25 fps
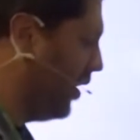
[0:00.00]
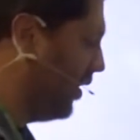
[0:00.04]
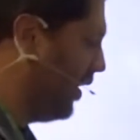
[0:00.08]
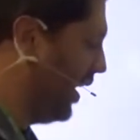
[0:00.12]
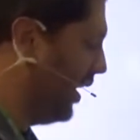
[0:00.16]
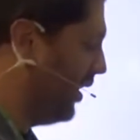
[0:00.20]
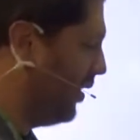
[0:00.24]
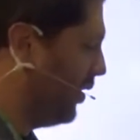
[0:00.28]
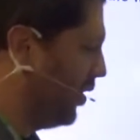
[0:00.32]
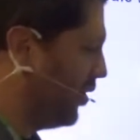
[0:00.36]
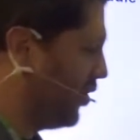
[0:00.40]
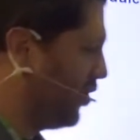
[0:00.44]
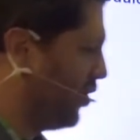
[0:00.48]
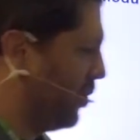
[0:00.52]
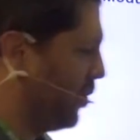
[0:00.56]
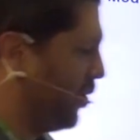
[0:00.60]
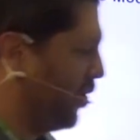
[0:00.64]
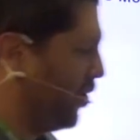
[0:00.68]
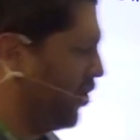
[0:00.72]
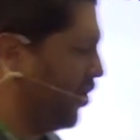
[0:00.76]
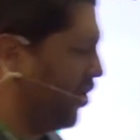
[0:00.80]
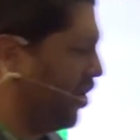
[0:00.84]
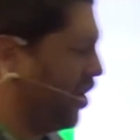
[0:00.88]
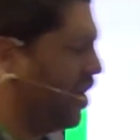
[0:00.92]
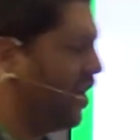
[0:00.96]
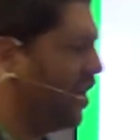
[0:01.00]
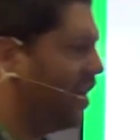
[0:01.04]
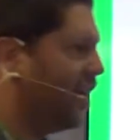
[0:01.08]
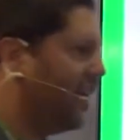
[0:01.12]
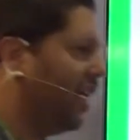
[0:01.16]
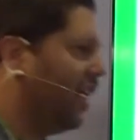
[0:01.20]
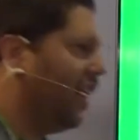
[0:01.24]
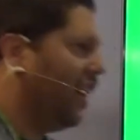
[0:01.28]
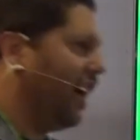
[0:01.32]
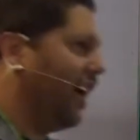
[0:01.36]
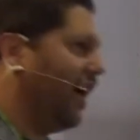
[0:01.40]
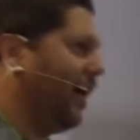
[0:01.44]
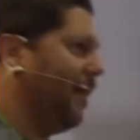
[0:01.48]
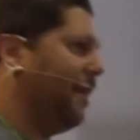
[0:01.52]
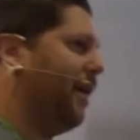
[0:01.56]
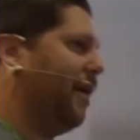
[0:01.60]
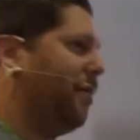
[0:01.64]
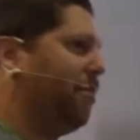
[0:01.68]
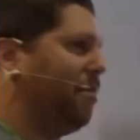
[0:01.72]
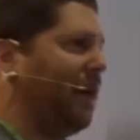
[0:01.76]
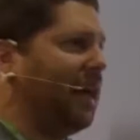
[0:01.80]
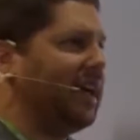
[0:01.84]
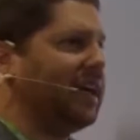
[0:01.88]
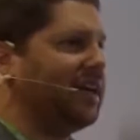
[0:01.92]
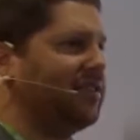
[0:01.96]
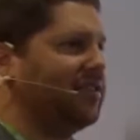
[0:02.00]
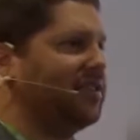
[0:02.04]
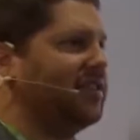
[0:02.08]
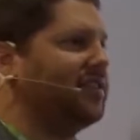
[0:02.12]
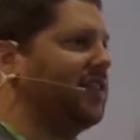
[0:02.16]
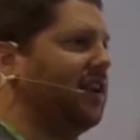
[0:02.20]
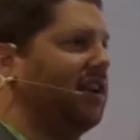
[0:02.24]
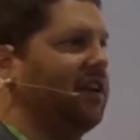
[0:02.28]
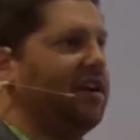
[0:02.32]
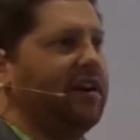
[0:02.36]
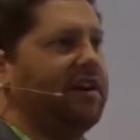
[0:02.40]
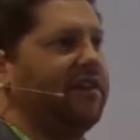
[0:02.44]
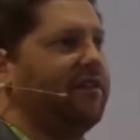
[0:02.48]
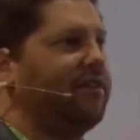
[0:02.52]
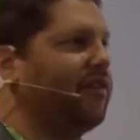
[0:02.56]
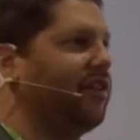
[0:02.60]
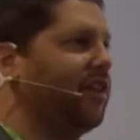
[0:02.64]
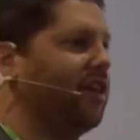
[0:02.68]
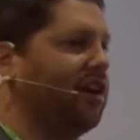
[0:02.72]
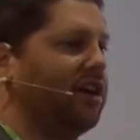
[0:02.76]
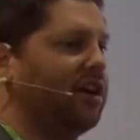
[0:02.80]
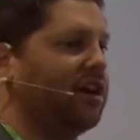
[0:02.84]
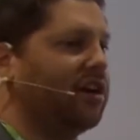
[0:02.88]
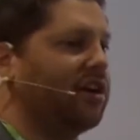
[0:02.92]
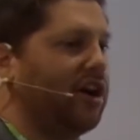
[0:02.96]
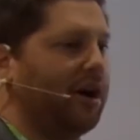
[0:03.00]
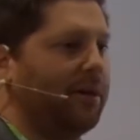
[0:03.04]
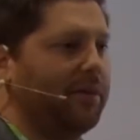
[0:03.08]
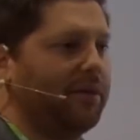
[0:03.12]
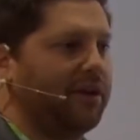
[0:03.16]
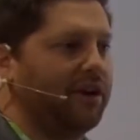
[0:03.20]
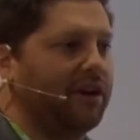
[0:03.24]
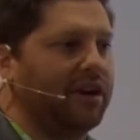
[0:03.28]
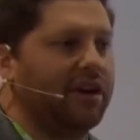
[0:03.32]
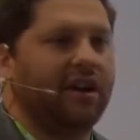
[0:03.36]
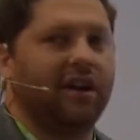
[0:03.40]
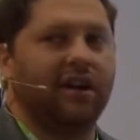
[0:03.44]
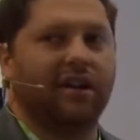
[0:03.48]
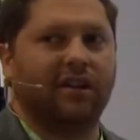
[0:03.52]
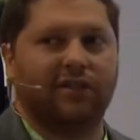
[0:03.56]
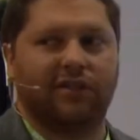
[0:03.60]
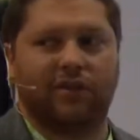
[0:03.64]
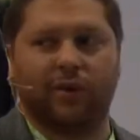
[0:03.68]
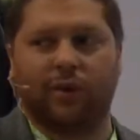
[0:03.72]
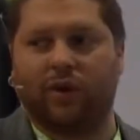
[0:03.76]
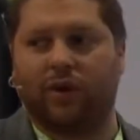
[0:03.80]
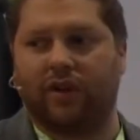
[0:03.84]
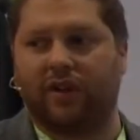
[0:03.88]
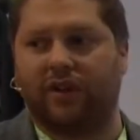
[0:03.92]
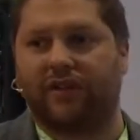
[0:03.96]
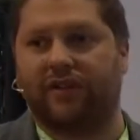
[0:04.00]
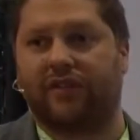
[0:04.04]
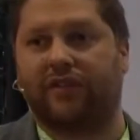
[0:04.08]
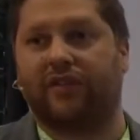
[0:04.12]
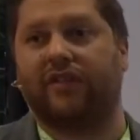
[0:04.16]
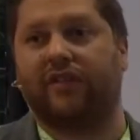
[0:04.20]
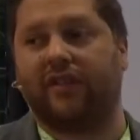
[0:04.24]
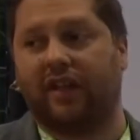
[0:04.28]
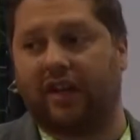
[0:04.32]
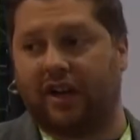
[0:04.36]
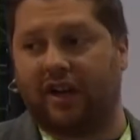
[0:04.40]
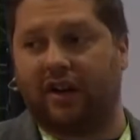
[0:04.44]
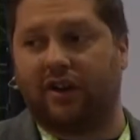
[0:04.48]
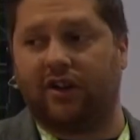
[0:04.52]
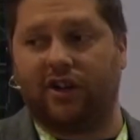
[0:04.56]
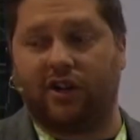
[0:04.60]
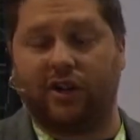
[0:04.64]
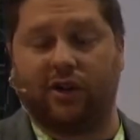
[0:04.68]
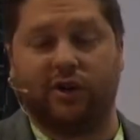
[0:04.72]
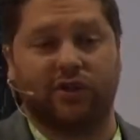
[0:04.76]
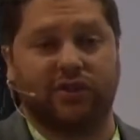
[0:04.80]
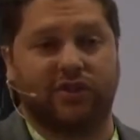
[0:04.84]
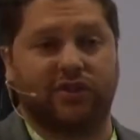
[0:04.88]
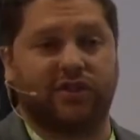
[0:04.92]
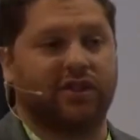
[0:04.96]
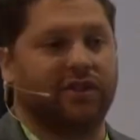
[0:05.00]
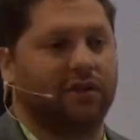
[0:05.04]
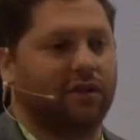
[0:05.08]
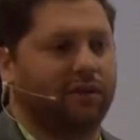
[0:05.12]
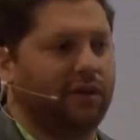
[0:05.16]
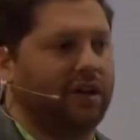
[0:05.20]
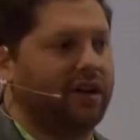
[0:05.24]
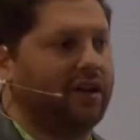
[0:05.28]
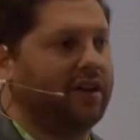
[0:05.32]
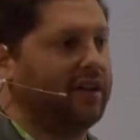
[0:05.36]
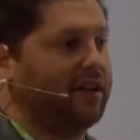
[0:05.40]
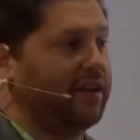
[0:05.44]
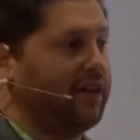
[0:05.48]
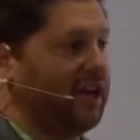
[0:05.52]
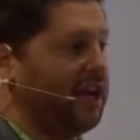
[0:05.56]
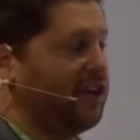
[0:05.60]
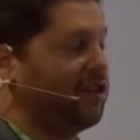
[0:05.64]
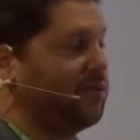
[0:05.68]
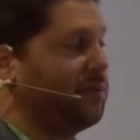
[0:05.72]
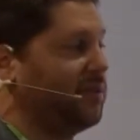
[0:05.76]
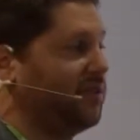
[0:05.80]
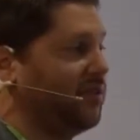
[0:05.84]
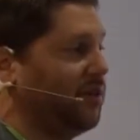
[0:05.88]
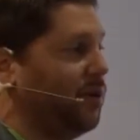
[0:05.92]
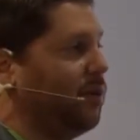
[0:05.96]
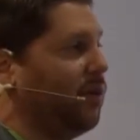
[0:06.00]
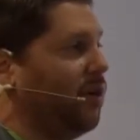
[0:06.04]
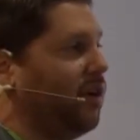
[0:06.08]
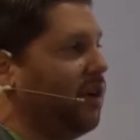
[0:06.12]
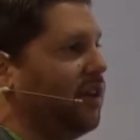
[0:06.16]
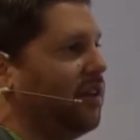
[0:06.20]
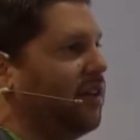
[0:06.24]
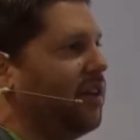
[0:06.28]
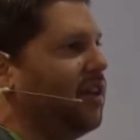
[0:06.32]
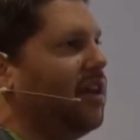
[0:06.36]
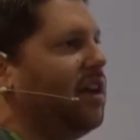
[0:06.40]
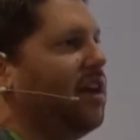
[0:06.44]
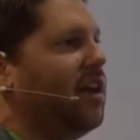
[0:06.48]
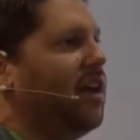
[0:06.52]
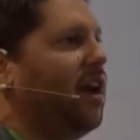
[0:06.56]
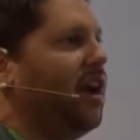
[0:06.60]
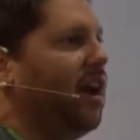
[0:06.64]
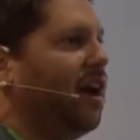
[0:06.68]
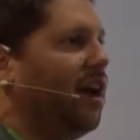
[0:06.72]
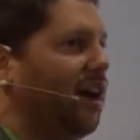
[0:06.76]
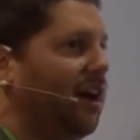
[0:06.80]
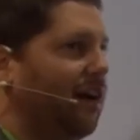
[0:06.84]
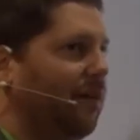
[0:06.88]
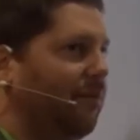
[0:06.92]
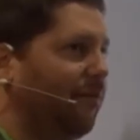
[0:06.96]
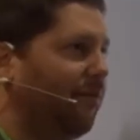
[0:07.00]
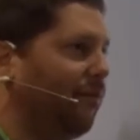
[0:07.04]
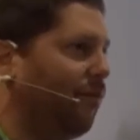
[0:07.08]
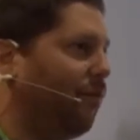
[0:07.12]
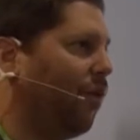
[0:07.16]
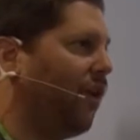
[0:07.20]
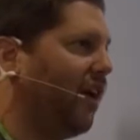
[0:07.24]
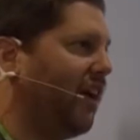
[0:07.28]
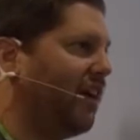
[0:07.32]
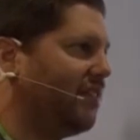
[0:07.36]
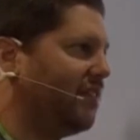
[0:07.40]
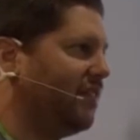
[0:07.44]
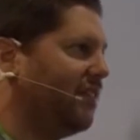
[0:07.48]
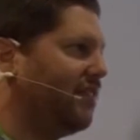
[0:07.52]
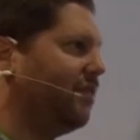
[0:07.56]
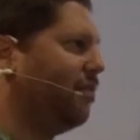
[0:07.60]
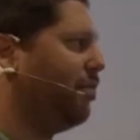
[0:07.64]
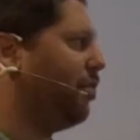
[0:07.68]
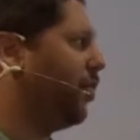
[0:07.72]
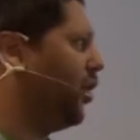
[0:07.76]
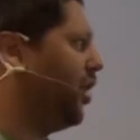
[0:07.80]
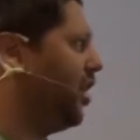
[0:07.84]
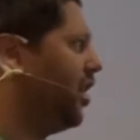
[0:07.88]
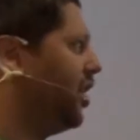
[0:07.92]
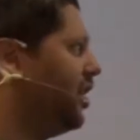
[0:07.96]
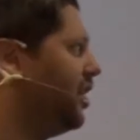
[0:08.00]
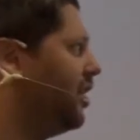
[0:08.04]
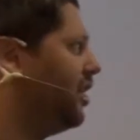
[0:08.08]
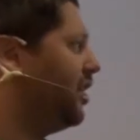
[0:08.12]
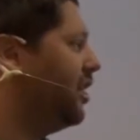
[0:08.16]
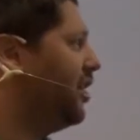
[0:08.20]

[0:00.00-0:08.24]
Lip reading: that distribution that packages a lot of the common tools that are used in the HPC world. Why is this important?